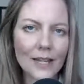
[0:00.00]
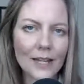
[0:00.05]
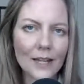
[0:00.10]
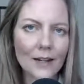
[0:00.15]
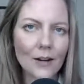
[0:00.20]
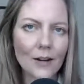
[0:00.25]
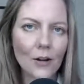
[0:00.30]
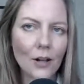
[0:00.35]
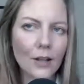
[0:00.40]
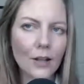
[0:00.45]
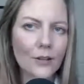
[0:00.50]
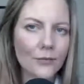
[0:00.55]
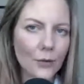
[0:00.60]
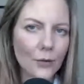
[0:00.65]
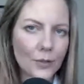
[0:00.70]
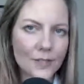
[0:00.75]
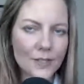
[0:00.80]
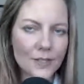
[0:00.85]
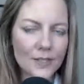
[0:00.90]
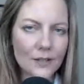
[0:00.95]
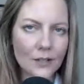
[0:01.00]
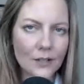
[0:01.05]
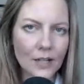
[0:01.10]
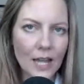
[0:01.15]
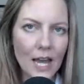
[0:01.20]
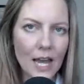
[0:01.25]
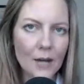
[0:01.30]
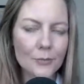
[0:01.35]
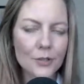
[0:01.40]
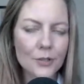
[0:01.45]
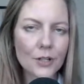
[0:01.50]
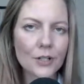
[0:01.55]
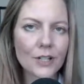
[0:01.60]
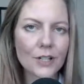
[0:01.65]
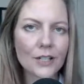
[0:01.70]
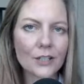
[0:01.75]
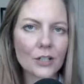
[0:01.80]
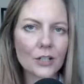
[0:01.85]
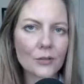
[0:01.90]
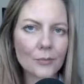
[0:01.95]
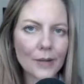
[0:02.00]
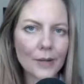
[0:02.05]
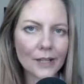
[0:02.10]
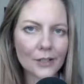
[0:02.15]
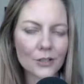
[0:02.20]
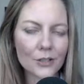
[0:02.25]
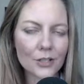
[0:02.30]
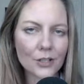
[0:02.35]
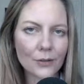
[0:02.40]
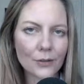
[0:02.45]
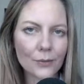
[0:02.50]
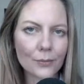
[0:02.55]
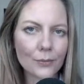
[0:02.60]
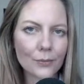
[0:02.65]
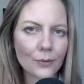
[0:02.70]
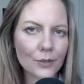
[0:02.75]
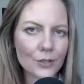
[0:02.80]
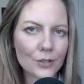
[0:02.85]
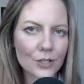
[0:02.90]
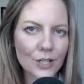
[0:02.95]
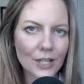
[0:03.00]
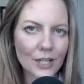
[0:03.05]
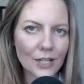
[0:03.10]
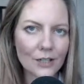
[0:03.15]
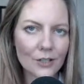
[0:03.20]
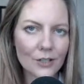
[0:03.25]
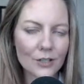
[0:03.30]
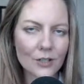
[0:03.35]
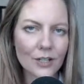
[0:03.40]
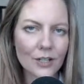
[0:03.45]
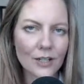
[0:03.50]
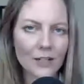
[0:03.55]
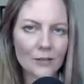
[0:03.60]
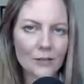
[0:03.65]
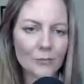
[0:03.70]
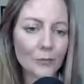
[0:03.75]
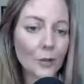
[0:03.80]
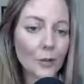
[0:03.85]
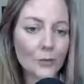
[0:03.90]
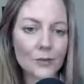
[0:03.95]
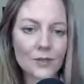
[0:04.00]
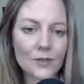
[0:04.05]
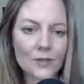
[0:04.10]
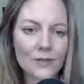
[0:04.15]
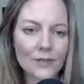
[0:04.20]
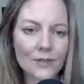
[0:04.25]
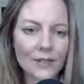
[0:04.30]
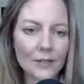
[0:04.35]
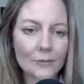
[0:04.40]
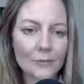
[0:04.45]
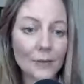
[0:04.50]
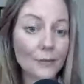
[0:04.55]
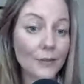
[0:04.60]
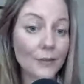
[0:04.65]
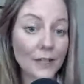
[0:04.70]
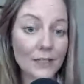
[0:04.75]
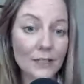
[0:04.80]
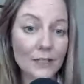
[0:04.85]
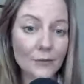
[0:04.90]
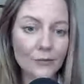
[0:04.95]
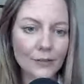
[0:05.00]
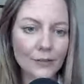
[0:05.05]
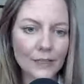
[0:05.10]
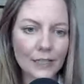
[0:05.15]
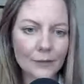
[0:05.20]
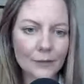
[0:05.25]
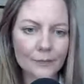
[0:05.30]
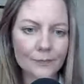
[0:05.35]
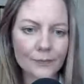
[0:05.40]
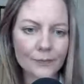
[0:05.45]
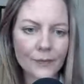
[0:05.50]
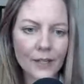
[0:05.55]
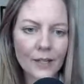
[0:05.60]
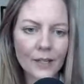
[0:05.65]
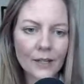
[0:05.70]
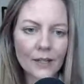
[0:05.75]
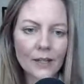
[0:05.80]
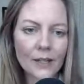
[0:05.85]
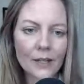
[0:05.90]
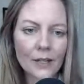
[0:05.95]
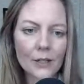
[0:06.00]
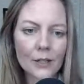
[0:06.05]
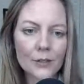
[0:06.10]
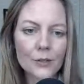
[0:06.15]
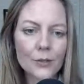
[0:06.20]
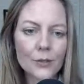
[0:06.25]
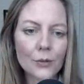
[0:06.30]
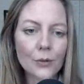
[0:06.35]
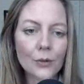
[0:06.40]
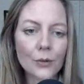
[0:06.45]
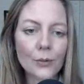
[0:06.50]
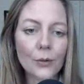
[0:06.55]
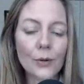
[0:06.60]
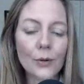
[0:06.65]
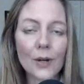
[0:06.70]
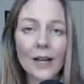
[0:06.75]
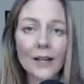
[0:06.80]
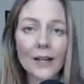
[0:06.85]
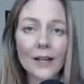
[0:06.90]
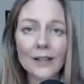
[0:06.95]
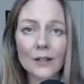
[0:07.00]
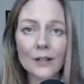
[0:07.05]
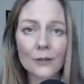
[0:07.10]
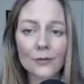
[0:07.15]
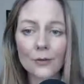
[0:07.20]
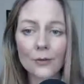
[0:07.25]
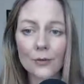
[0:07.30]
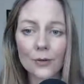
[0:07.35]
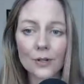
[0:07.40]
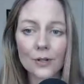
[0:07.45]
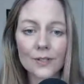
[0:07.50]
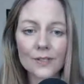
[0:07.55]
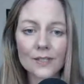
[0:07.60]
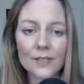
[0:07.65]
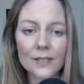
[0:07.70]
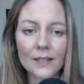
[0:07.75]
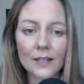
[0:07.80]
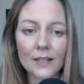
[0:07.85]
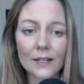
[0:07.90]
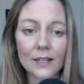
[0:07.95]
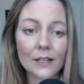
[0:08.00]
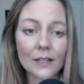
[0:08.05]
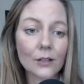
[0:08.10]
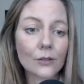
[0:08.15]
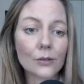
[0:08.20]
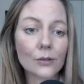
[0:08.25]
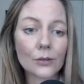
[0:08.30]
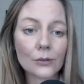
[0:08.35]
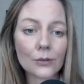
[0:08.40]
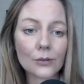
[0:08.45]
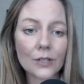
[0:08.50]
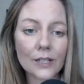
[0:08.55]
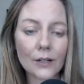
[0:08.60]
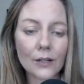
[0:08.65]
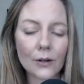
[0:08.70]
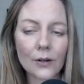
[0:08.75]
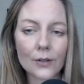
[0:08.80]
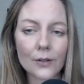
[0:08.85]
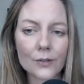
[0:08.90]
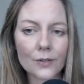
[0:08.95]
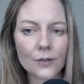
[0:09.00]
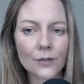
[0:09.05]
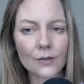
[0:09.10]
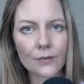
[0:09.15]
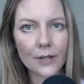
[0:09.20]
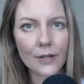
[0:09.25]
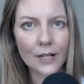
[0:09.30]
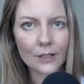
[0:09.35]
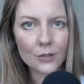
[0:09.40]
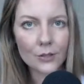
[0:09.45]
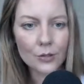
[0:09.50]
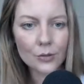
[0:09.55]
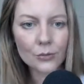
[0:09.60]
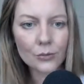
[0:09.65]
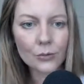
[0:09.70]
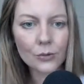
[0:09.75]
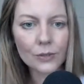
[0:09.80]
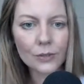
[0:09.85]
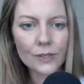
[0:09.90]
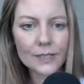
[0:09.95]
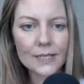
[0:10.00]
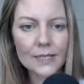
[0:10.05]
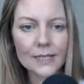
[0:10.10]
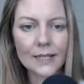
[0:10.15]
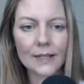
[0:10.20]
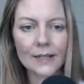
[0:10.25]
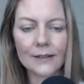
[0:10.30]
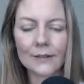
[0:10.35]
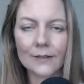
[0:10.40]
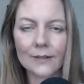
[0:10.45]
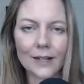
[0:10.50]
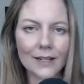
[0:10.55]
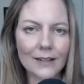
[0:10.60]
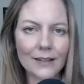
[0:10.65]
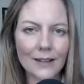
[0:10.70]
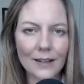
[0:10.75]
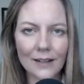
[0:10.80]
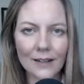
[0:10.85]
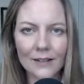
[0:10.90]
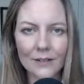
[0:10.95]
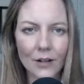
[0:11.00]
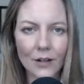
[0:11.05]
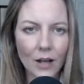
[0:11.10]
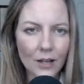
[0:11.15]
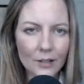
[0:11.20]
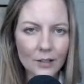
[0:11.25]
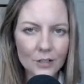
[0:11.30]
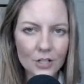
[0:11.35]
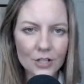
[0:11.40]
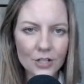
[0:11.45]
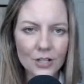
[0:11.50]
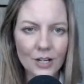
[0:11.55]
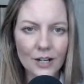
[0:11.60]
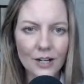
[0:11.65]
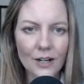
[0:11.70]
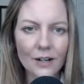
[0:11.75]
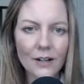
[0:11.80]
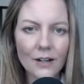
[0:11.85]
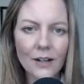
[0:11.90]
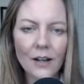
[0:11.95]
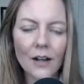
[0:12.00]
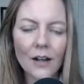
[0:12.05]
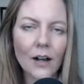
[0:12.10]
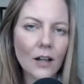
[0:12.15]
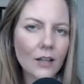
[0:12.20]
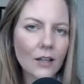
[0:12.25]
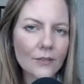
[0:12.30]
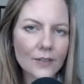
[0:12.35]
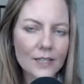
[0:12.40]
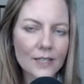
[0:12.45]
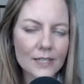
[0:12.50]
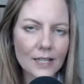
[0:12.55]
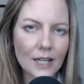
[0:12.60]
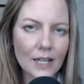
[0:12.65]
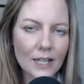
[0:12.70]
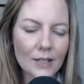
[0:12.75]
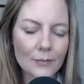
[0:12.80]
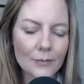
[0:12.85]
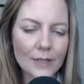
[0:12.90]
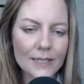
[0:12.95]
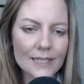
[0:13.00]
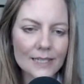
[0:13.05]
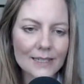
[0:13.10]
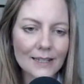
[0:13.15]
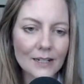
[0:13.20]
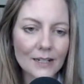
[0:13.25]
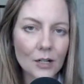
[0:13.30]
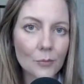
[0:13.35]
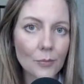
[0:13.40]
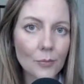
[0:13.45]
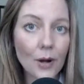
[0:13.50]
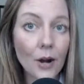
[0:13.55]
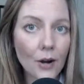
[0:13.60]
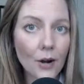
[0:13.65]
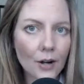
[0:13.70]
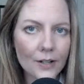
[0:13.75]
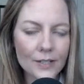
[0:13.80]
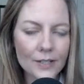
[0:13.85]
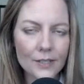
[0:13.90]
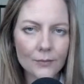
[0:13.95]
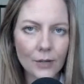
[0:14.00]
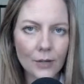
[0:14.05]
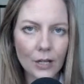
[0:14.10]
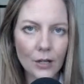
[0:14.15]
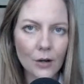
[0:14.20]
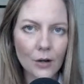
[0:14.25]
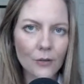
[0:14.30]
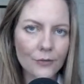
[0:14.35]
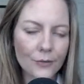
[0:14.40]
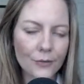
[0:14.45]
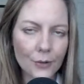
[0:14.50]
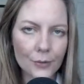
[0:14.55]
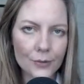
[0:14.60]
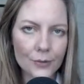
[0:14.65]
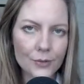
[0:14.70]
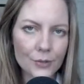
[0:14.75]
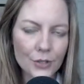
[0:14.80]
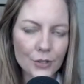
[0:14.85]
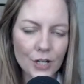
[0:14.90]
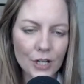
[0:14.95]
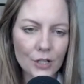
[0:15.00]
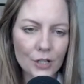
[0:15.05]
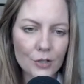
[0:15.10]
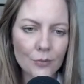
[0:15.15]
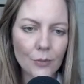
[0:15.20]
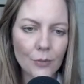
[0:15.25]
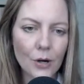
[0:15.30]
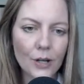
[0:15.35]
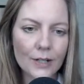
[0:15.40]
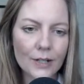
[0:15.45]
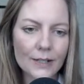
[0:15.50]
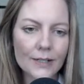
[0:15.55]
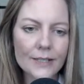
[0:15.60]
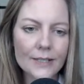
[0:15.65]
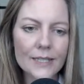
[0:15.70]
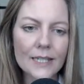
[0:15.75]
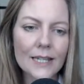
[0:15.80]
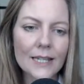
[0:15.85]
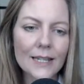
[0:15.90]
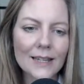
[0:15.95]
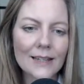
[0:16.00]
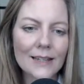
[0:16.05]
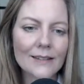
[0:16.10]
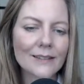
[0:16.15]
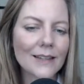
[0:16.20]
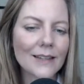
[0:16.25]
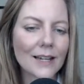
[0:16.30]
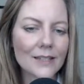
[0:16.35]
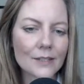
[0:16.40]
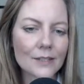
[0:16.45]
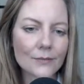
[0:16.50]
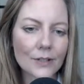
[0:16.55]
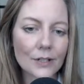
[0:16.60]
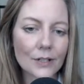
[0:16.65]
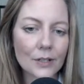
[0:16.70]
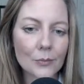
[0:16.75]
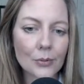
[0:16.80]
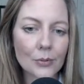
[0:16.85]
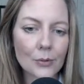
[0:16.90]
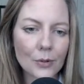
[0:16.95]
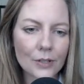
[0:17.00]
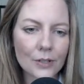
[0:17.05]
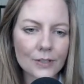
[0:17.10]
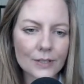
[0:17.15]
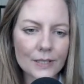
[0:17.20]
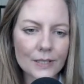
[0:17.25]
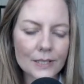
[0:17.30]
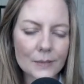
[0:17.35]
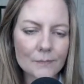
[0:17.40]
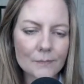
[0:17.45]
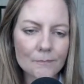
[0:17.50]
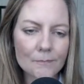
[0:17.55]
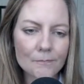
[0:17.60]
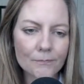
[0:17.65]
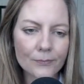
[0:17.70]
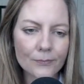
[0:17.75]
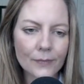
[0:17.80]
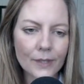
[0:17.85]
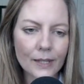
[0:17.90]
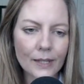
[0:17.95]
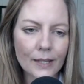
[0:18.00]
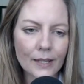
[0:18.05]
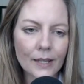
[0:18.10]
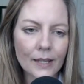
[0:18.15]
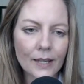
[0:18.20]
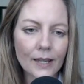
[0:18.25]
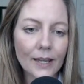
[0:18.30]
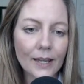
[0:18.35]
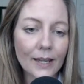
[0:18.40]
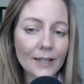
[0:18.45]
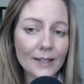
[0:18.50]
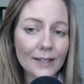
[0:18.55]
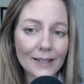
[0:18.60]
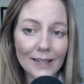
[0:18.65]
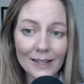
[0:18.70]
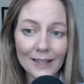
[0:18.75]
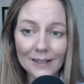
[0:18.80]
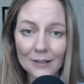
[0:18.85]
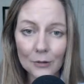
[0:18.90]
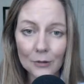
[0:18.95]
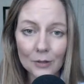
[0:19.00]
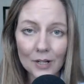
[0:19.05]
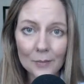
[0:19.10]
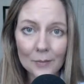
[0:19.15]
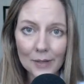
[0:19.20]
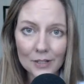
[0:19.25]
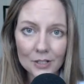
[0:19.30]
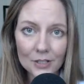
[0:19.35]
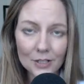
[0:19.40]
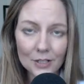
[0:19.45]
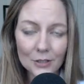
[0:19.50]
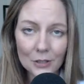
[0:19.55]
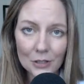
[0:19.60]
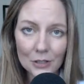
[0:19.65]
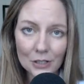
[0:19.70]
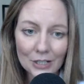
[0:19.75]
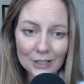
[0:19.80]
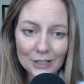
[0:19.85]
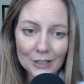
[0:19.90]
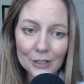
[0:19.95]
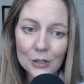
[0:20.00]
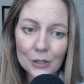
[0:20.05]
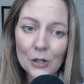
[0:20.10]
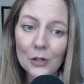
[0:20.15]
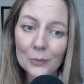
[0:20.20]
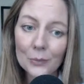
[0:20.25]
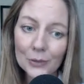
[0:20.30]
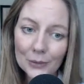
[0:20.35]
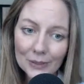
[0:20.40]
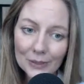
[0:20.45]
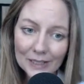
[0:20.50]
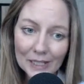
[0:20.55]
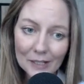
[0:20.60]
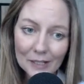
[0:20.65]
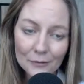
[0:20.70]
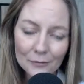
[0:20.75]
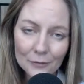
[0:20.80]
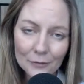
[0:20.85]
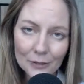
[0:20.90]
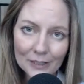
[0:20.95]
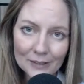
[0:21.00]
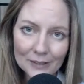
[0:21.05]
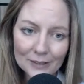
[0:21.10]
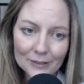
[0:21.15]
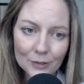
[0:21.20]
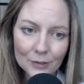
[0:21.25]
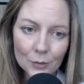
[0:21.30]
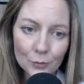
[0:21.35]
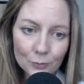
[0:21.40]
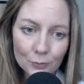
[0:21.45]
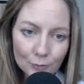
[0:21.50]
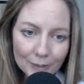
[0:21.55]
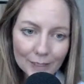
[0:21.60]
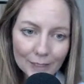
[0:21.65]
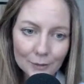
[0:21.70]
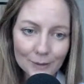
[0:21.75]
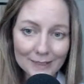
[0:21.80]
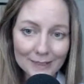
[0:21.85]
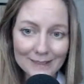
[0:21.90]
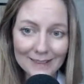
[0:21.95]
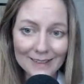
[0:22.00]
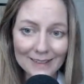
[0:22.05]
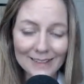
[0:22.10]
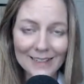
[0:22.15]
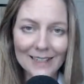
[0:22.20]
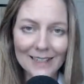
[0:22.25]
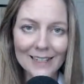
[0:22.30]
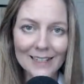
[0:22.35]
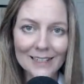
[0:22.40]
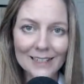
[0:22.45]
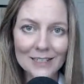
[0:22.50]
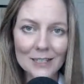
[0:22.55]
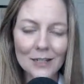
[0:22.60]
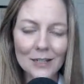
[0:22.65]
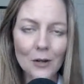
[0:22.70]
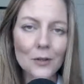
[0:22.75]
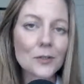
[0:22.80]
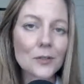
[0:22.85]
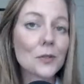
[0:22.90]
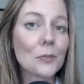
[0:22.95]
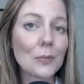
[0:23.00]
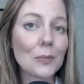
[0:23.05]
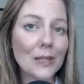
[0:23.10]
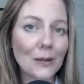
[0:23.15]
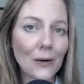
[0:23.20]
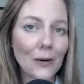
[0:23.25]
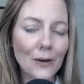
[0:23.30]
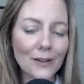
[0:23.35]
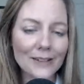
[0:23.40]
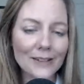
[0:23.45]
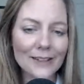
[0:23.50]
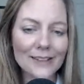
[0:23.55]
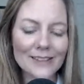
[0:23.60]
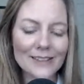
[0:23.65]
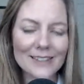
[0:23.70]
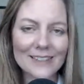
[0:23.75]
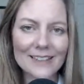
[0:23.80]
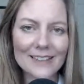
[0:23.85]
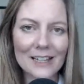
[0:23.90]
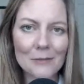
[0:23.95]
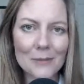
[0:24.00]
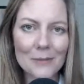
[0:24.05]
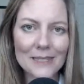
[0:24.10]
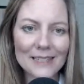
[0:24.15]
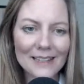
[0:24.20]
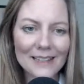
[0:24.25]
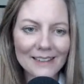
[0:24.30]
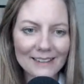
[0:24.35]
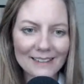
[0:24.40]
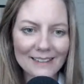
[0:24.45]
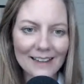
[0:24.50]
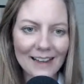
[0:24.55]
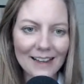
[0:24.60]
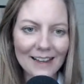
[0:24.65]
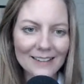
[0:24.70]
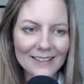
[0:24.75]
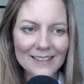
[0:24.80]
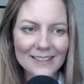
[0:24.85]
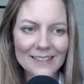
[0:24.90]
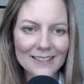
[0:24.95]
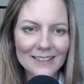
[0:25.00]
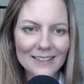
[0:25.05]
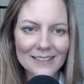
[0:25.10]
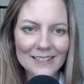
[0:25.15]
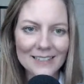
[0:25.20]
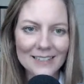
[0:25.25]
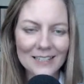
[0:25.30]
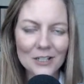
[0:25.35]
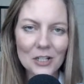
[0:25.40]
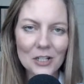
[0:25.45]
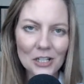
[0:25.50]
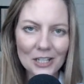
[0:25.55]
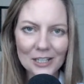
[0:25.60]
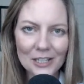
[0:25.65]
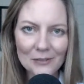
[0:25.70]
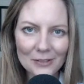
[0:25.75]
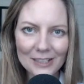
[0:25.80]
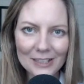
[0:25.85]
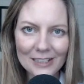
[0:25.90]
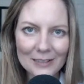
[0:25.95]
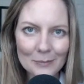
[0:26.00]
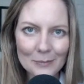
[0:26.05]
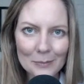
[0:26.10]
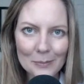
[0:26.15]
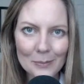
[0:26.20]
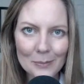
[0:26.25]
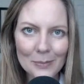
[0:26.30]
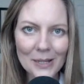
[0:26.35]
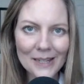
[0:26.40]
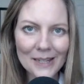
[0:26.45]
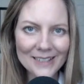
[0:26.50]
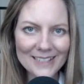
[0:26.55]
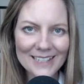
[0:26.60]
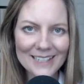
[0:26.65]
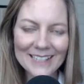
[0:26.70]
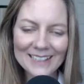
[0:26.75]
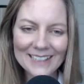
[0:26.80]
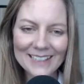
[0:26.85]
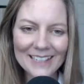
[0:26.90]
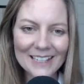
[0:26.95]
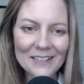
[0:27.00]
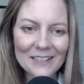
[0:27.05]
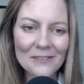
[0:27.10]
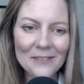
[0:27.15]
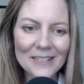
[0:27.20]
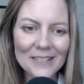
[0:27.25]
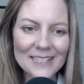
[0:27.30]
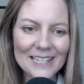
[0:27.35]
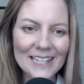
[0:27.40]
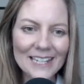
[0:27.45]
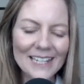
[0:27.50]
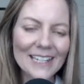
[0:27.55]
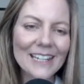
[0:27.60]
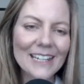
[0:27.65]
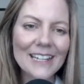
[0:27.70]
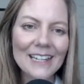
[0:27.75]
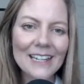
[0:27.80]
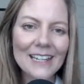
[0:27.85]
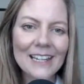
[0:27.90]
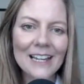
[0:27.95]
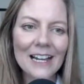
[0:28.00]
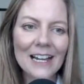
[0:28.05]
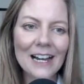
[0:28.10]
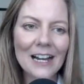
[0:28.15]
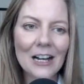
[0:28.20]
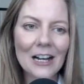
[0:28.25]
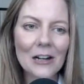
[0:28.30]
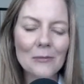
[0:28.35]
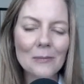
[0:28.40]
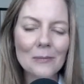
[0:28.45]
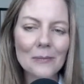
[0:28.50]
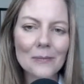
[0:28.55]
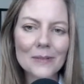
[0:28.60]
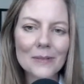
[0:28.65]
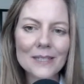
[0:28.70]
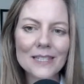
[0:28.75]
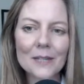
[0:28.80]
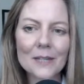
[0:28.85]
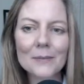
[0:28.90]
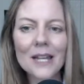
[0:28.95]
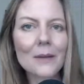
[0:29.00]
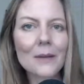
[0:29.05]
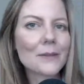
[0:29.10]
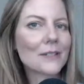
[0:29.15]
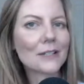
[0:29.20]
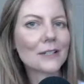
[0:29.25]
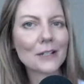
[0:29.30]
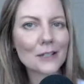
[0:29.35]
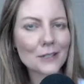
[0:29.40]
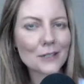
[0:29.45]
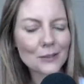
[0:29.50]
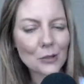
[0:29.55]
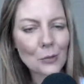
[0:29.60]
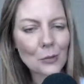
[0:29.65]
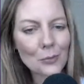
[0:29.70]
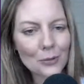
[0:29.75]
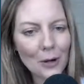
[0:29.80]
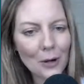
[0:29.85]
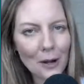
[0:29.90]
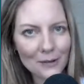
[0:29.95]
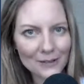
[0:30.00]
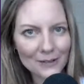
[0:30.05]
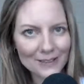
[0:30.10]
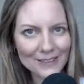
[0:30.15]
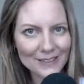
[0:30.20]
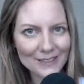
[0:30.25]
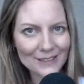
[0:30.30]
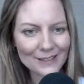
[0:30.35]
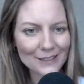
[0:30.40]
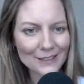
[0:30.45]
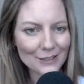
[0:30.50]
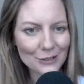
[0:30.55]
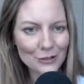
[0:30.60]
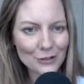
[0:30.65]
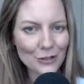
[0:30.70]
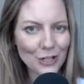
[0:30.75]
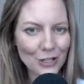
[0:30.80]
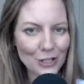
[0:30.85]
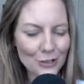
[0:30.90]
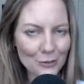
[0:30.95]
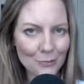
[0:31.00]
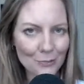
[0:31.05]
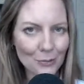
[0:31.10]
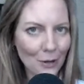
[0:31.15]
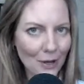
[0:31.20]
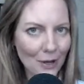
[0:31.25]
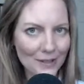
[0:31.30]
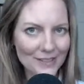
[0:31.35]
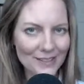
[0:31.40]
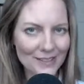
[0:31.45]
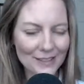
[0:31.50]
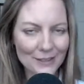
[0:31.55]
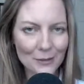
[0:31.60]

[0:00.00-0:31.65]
all the voices are captured and you're managing through the change most effectively. So, and then of course, including also the right tools and the right like knowledge share, all of these elements that are part as well of those change models, that's very important. And again, Laura mentioned it earlier, communicate frequently and also be honest. I'm saying that it's such a given, but at the end of the day, sometimes there is no progress in this change process